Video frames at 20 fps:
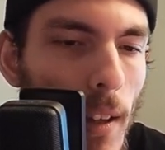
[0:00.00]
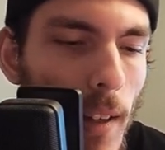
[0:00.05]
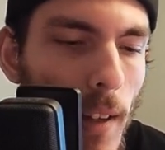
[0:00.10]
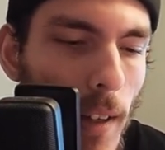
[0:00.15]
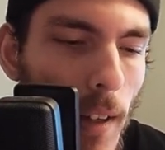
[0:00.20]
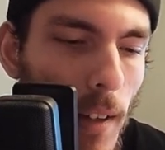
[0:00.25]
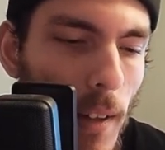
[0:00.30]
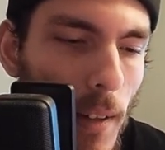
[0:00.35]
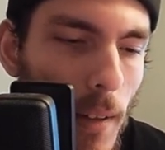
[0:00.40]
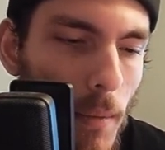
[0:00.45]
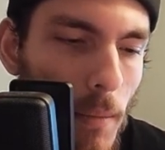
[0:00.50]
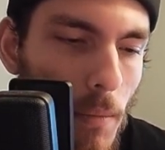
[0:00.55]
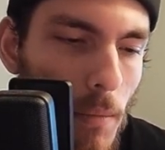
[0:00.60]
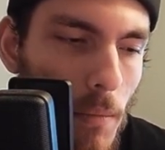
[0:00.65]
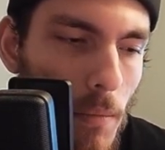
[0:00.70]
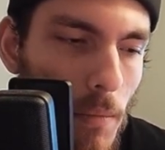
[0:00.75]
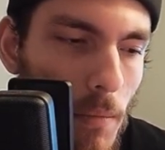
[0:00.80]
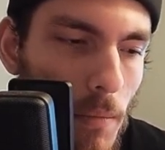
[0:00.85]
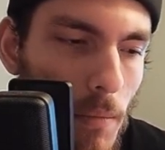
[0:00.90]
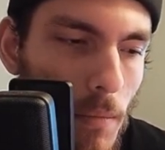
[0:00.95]
Um,
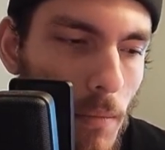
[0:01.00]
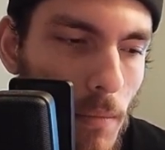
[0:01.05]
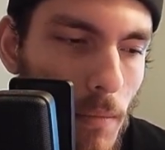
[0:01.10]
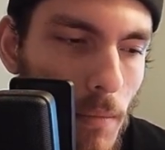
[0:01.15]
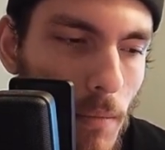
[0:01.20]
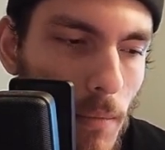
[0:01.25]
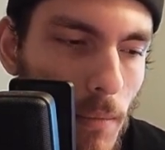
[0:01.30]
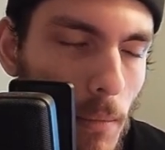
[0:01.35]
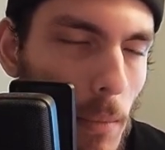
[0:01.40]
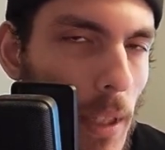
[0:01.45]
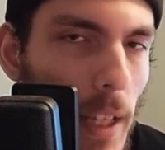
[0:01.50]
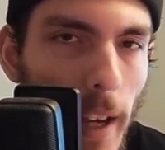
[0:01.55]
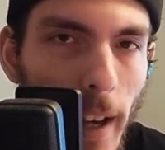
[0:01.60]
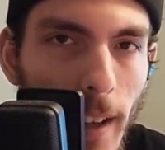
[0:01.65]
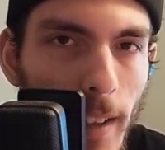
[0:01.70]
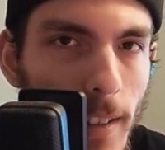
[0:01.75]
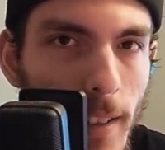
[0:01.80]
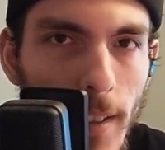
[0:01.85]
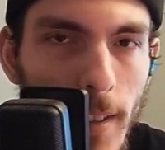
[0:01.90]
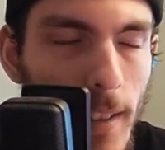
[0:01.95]
but yeah,
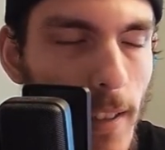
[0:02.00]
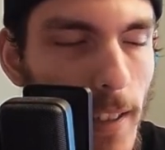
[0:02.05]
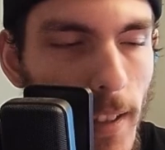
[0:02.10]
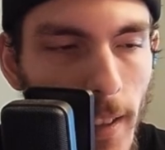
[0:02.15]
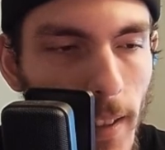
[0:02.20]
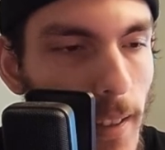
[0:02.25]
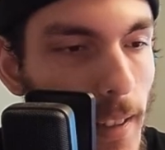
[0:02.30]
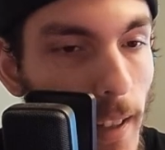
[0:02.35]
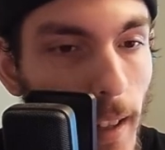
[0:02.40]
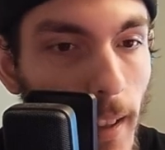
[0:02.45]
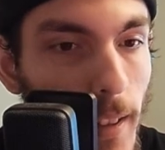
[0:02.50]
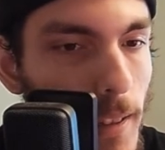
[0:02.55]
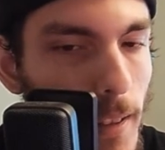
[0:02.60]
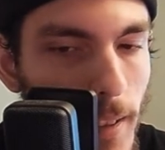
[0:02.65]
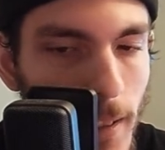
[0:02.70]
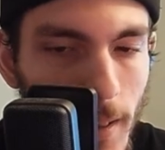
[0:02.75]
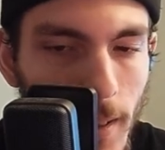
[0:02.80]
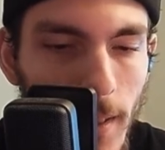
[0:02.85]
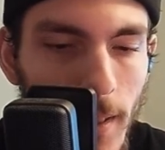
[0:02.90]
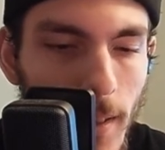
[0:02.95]
it's just like ah,
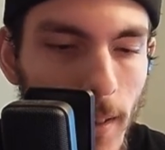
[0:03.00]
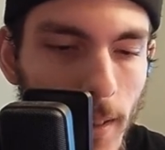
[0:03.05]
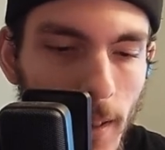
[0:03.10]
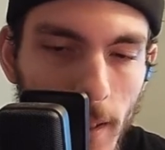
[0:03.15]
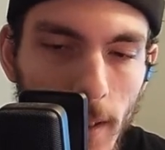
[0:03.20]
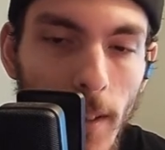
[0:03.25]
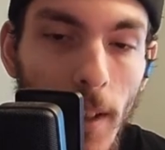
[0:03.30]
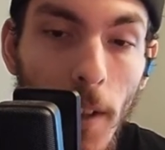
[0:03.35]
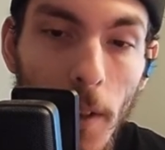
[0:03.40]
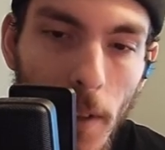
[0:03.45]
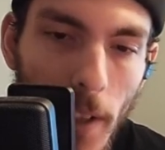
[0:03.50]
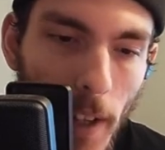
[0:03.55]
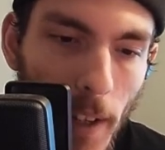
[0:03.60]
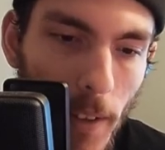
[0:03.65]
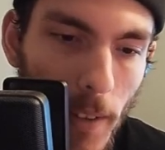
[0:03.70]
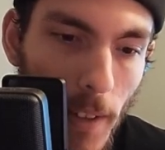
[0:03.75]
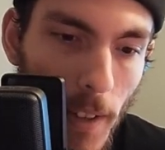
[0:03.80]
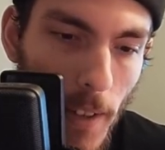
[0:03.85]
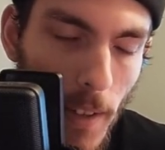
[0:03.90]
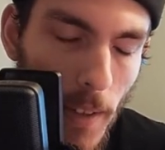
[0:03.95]
is here
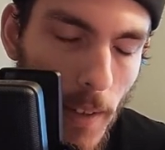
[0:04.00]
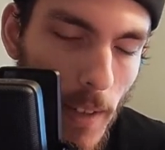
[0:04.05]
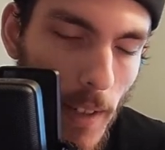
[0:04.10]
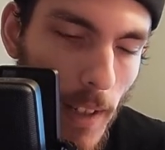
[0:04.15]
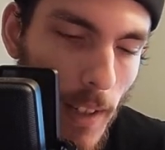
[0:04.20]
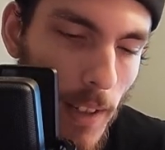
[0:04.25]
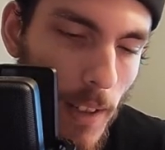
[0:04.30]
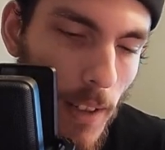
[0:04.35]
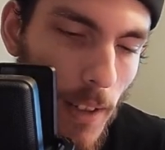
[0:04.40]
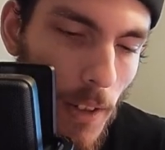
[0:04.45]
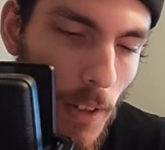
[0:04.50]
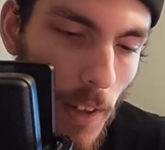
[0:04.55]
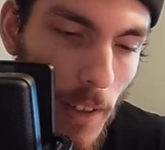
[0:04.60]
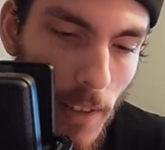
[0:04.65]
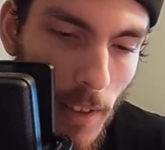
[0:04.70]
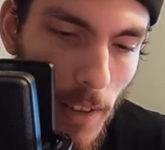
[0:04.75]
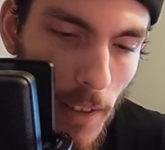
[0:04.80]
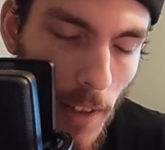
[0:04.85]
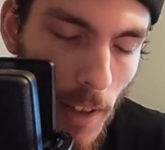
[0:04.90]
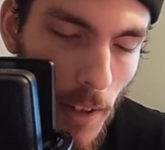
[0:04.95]
now, you know,
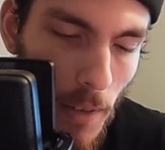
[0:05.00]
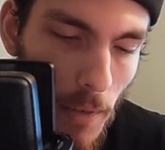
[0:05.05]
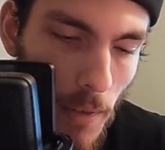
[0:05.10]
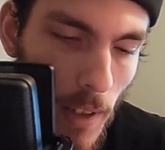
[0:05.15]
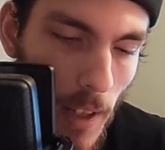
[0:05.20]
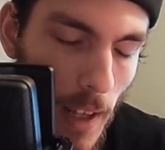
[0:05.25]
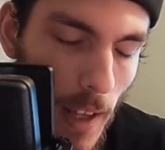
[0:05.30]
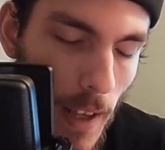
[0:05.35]
crazy stuff.